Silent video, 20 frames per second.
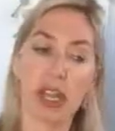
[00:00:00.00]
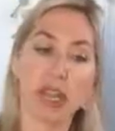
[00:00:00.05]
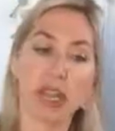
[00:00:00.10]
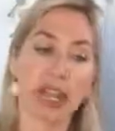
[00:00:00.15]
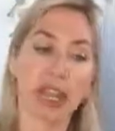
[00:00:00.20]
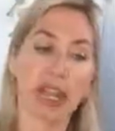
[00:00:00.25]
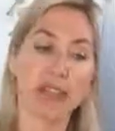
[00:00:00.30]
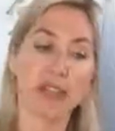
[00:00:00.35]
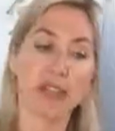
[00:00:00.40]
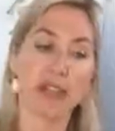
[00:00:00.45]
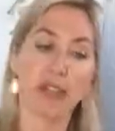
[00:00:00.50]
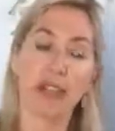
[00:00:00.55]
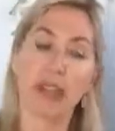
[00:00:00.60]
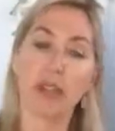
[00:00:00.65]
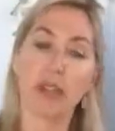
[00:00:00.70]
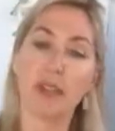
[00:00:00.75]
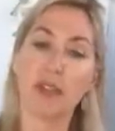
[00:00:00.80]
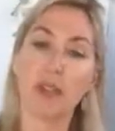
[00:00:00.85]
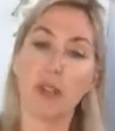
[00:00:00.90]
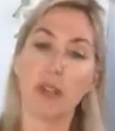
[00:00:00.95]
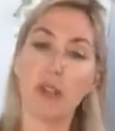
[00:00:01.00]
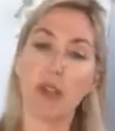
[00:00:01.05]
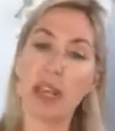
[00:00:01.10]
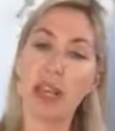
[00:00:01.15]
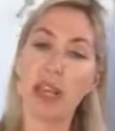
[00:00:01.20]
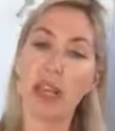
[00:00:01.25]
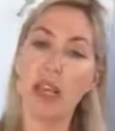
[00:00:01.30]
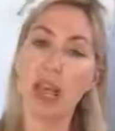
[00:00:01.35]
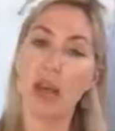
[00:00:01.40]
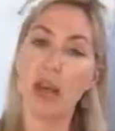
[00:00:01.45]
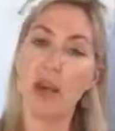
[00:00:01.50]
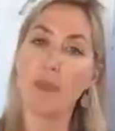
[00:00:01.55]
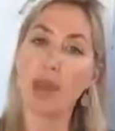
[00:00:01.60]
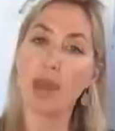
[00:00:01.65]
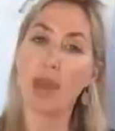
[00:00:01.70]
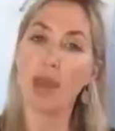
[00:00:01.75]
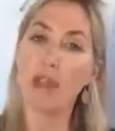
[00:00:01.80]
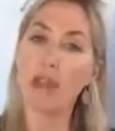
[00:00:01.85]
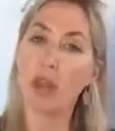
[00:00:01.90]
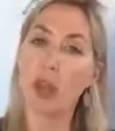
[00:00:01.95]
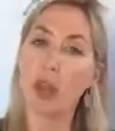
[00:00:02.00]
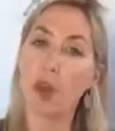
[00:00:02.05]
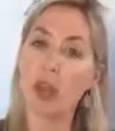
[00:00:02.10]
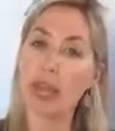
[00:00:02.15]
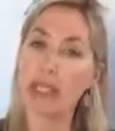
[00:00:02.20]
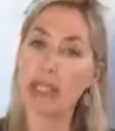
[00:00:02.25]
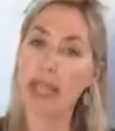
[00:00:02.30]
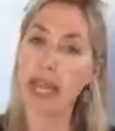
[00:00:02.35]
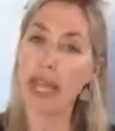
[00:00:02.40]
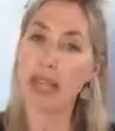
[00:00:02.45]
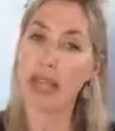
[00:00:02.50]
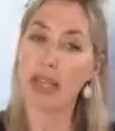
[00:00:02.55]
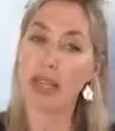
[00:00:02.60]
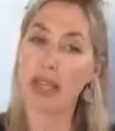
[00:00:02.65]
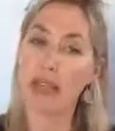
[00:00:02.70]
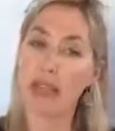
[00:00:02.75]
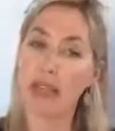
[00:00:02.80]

Instead of speeding up and slowing down,